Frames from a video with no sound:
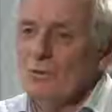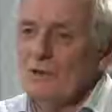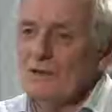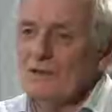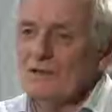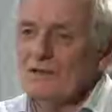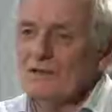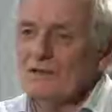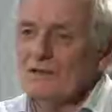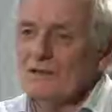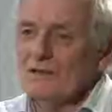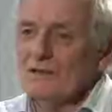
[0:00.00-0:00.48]

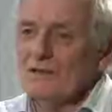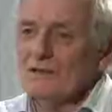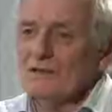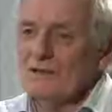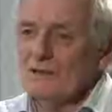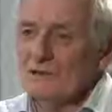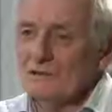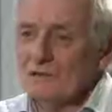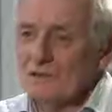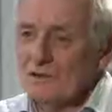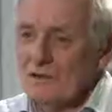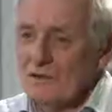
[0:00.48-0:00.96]
when
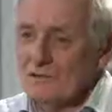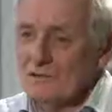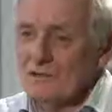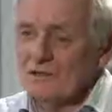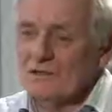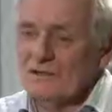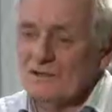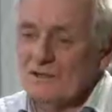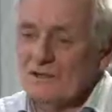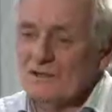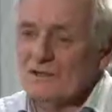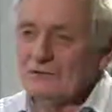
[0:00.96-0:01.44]
someone like
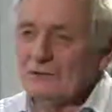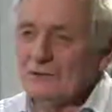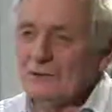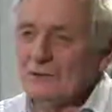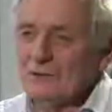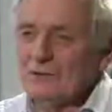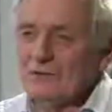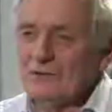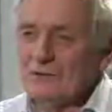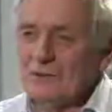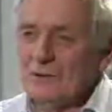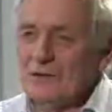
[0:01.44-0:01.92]
myself
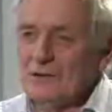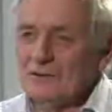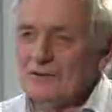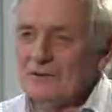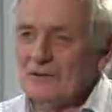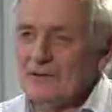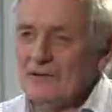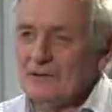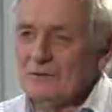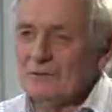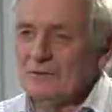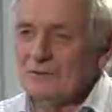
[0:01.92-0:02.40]
talks about
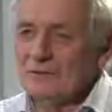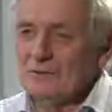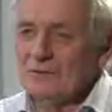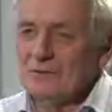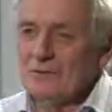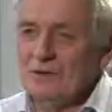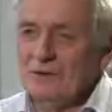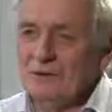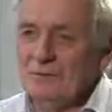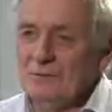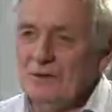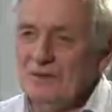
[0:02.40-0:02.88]
type 2
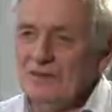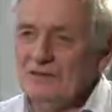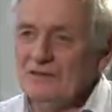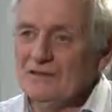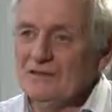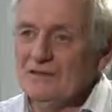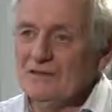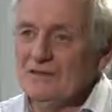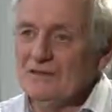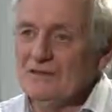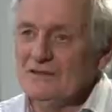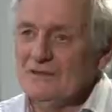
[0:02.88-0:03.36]

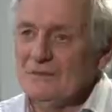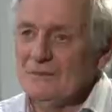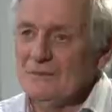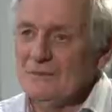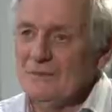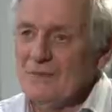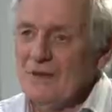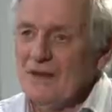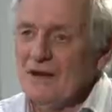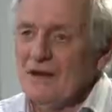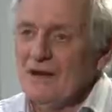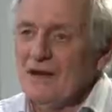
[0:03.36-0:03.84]
diabetes,
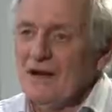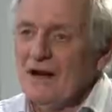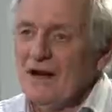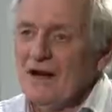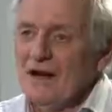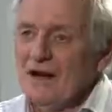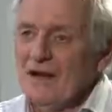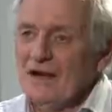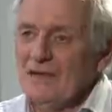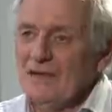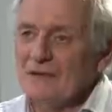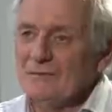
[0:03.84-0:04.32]

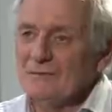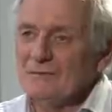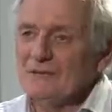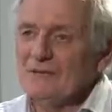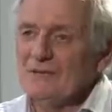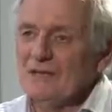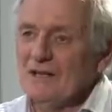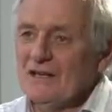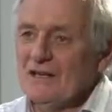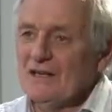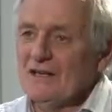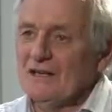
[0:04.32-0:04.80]
I am
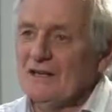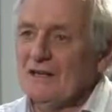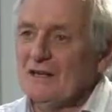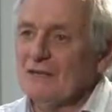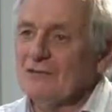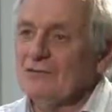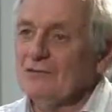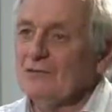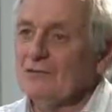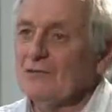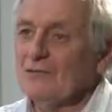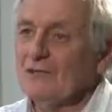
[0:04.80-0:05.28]
saying
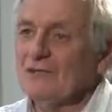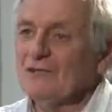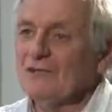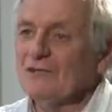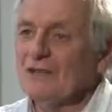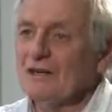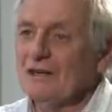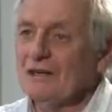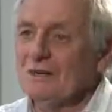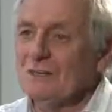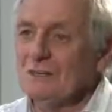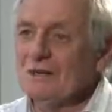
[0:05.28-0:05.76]
a form of
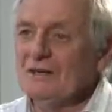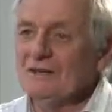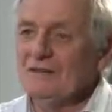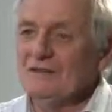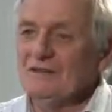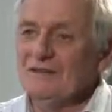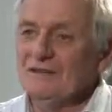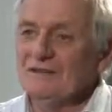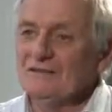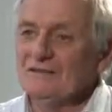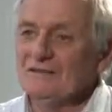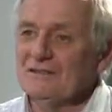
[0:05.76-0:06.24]

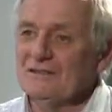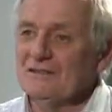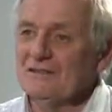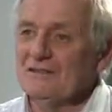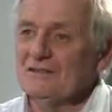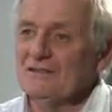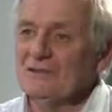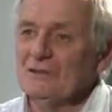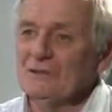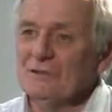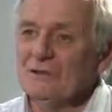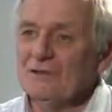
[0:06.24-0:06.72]
diabetes
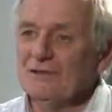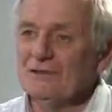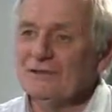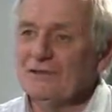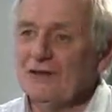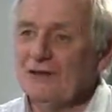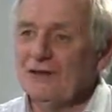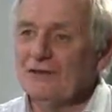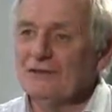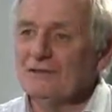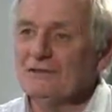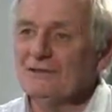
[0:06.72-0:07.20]
for which
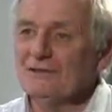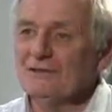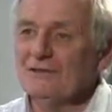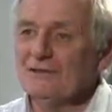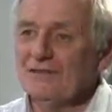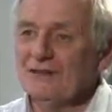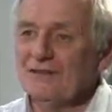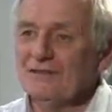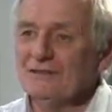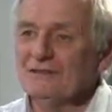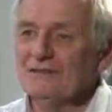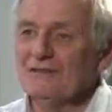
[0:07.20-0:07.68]
I can
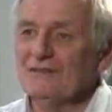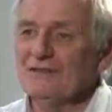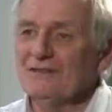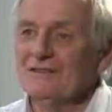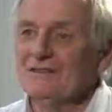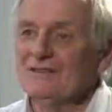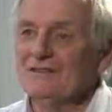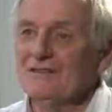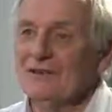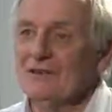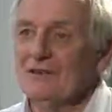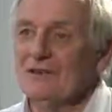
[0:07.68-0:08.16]
find
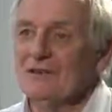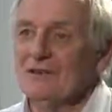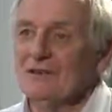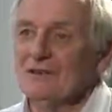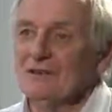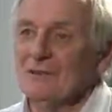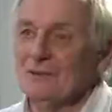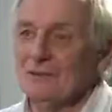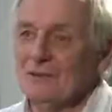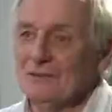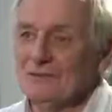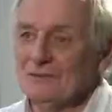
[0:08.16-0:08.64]
no other
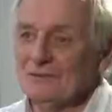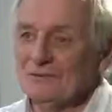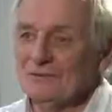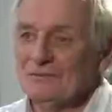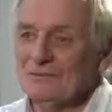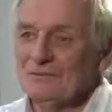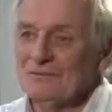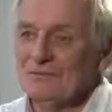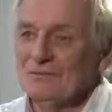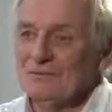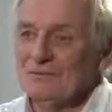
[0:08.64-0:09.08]
cause.